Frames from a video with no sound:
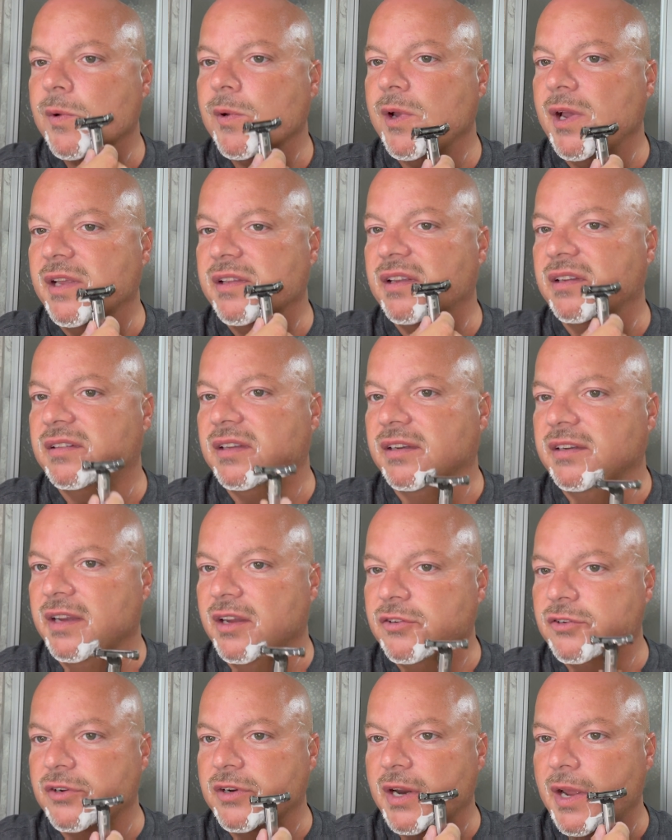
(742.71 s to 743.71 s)
As I said
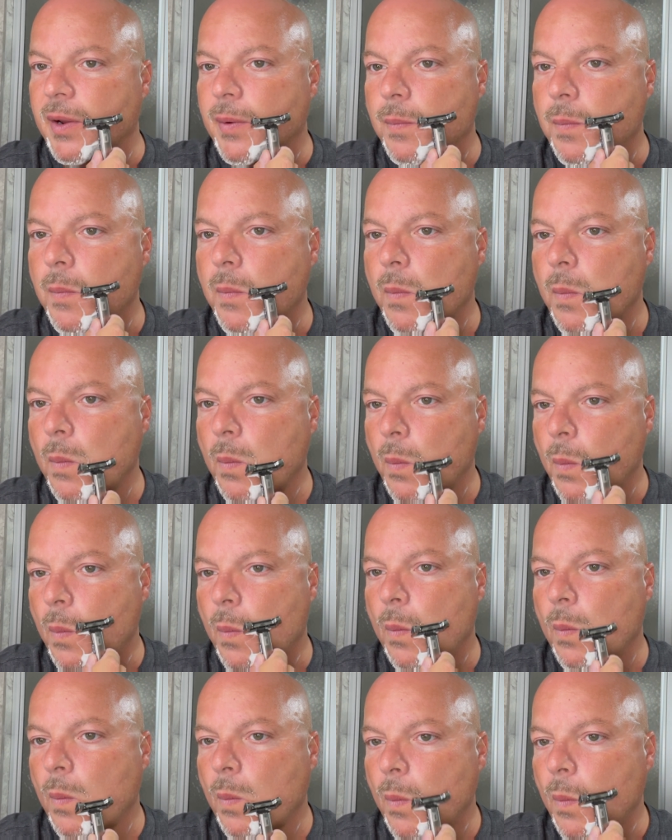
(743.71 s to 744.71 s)
yesterday,
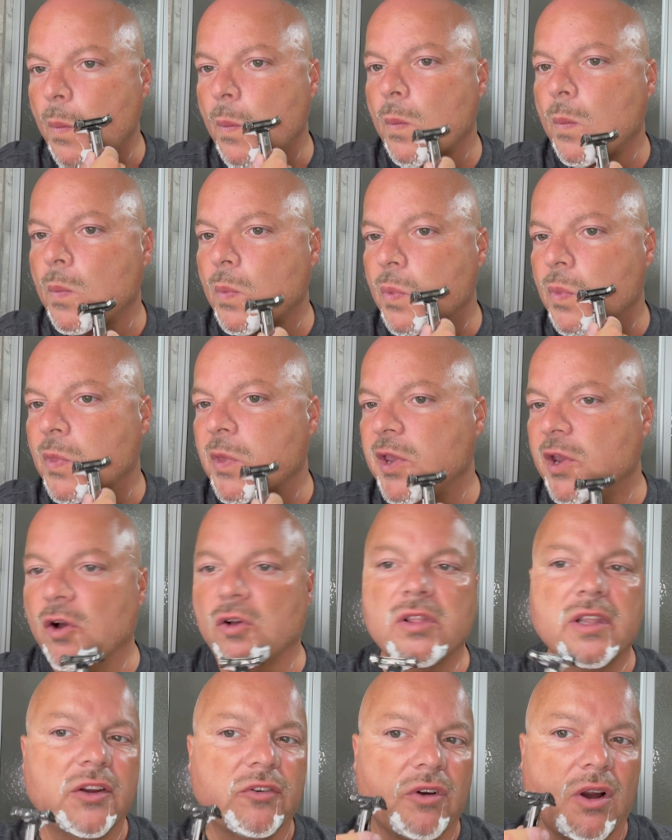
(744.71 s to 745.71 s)
the
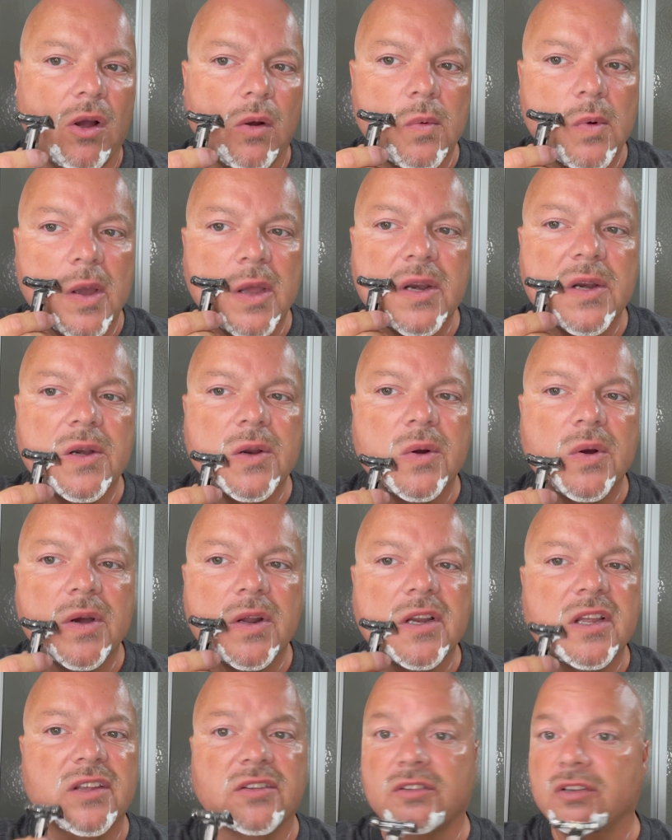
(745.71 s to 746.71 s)
only wrong way to do
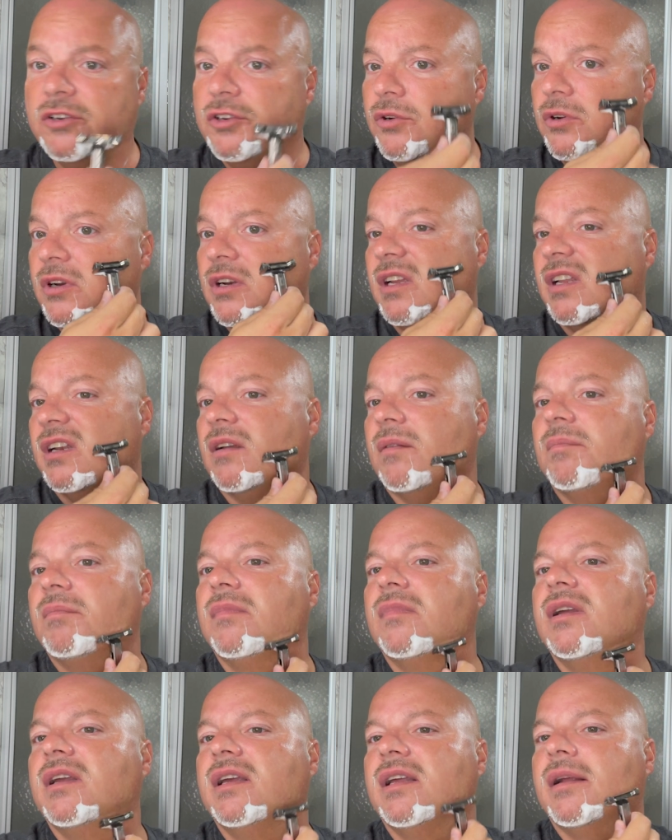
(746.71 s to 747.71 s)
it is to do it in
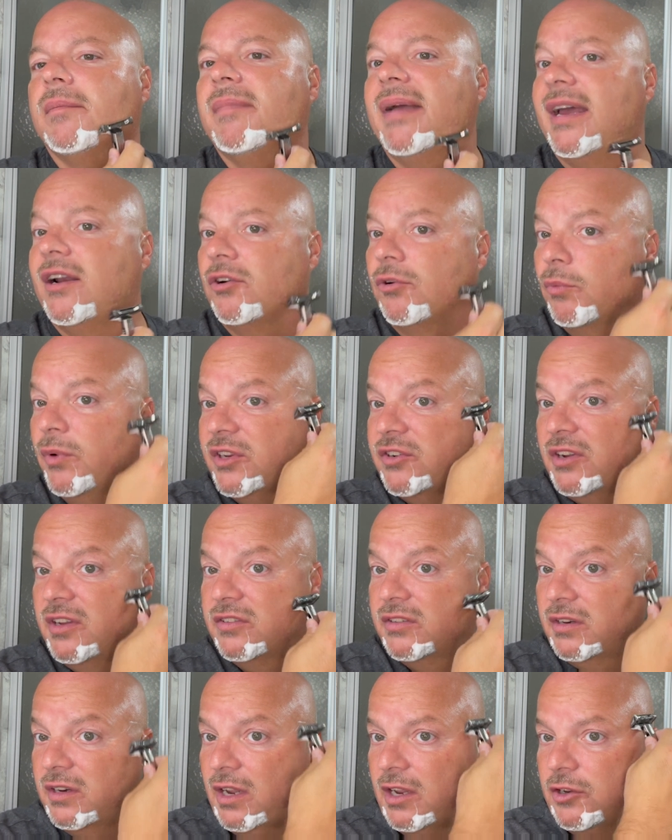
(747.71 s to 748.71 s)
a manner which
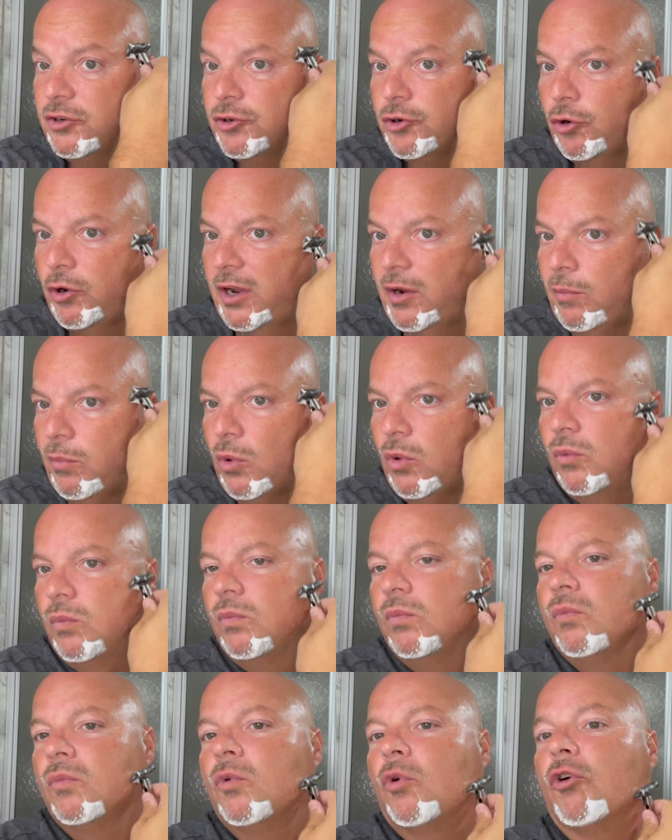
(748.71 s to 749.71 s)
isn't enjoyable,
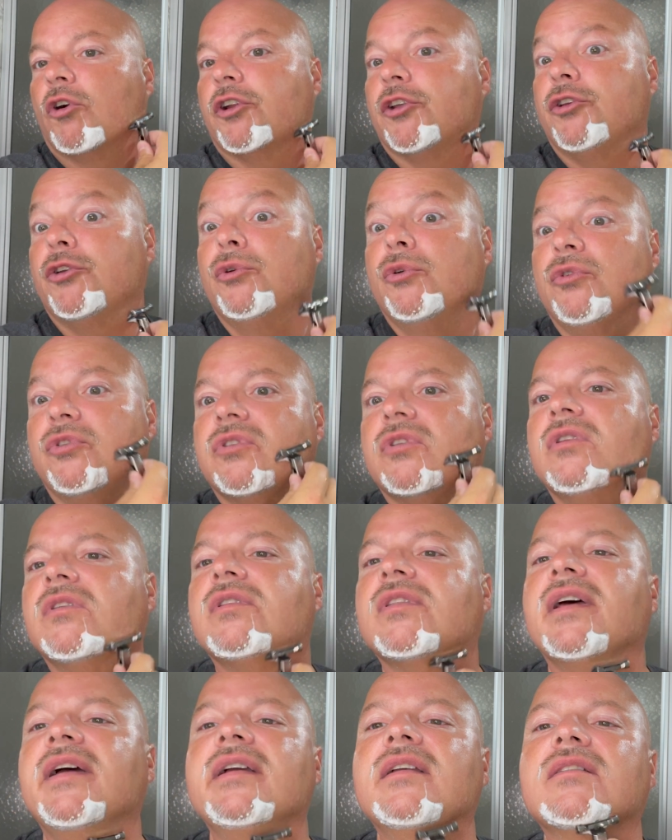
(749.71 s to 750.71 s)
or to use
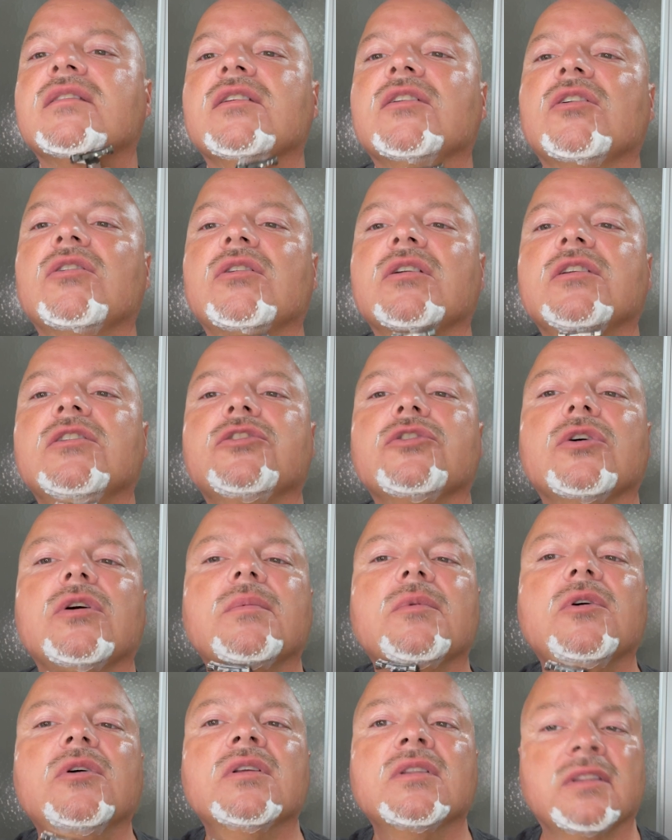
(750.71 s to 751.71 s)
things that aren't
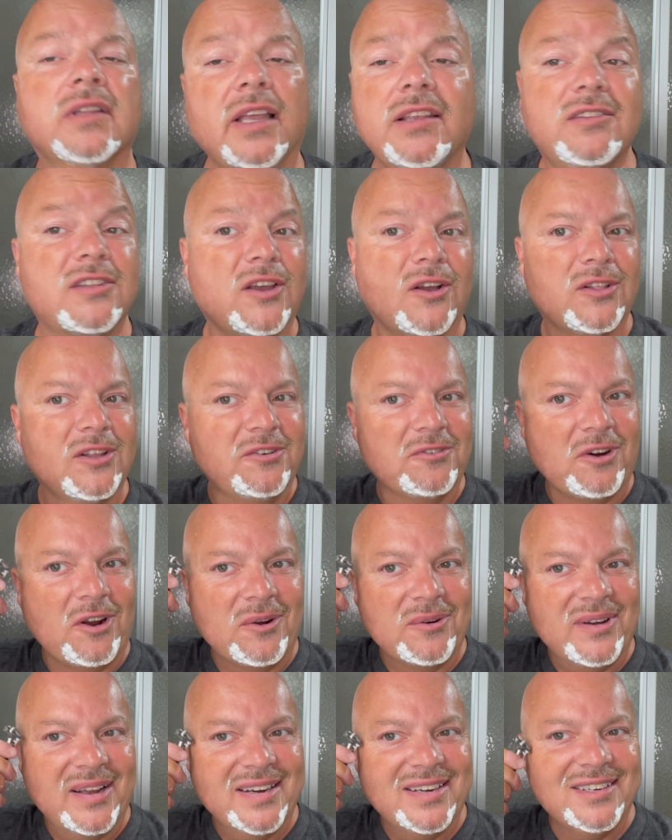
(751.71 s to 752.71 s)
enjoyable. That's the only wrong
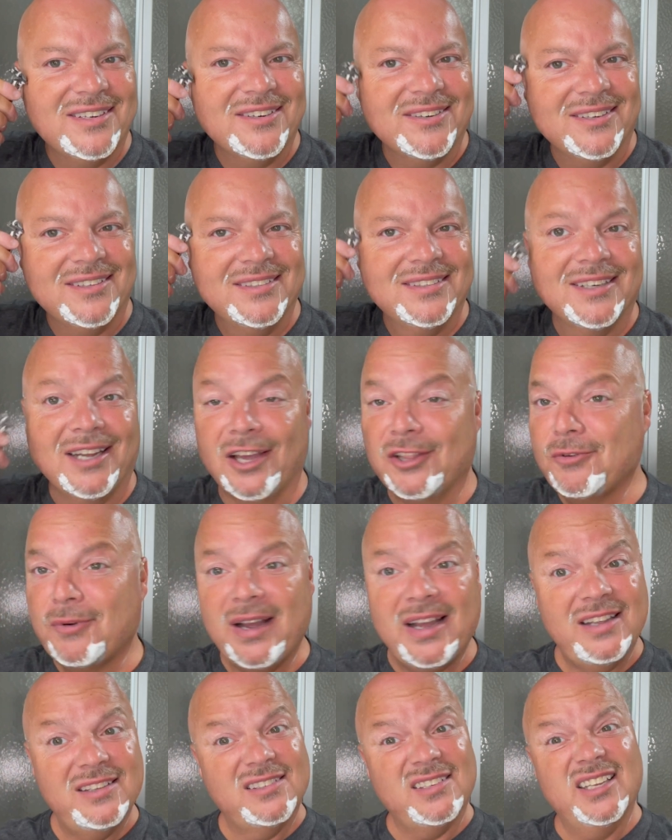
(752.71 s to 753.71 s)
way to do it.
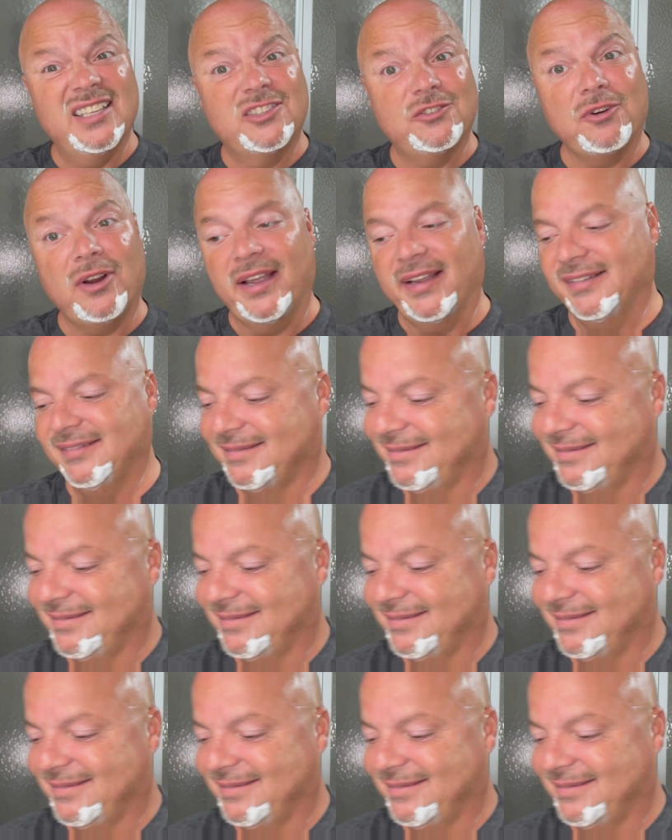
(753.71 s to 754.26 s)
Otherwise, it's right.